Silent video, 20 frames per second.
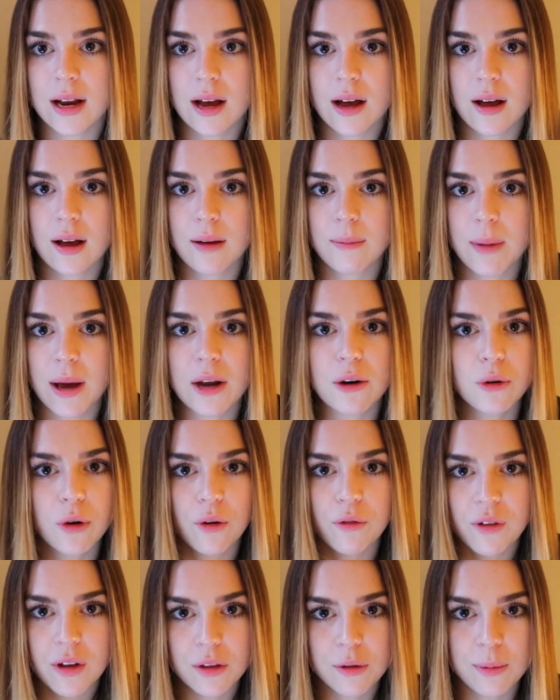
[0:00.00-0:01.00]
I don't
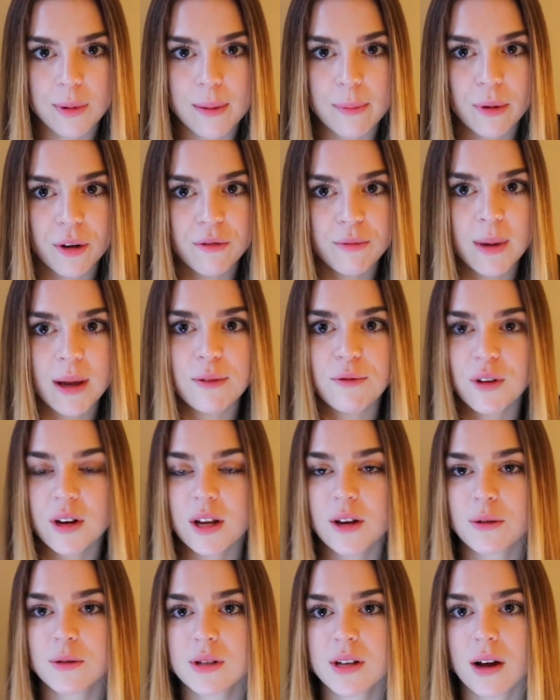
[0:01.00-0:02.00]
know if other people have made
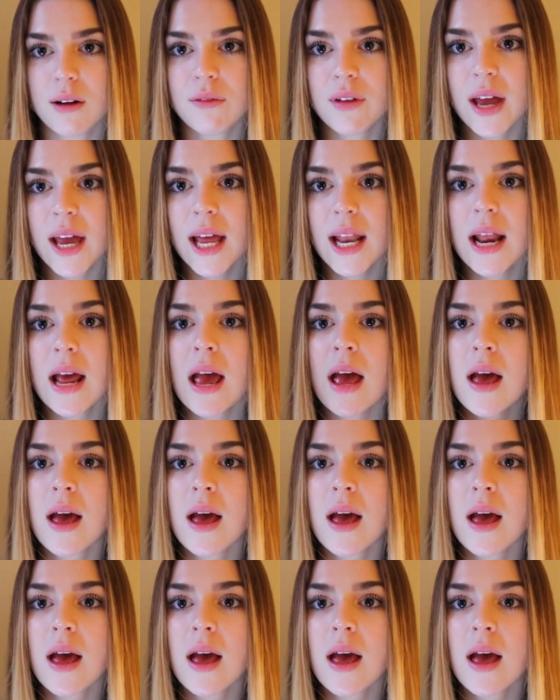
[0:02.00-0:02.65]
videos of it.